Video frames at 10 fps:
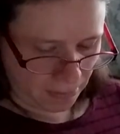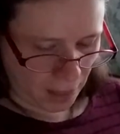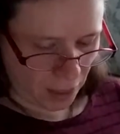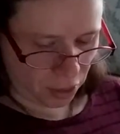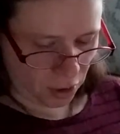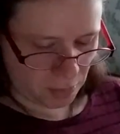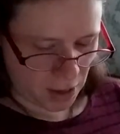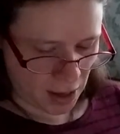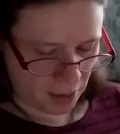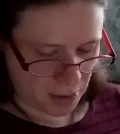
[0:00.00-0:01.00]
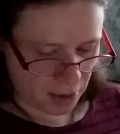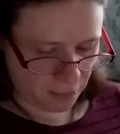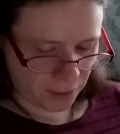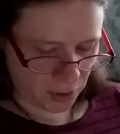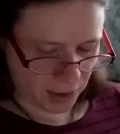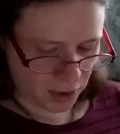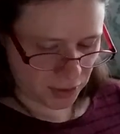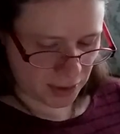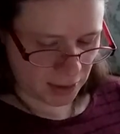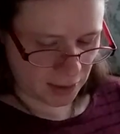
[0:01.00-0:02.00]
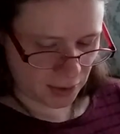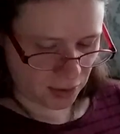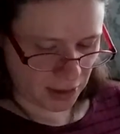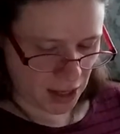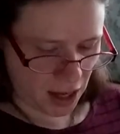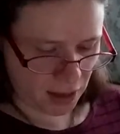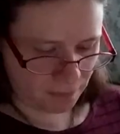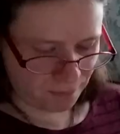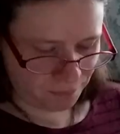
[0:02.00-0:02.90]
That thought had made him feel guilty until he came.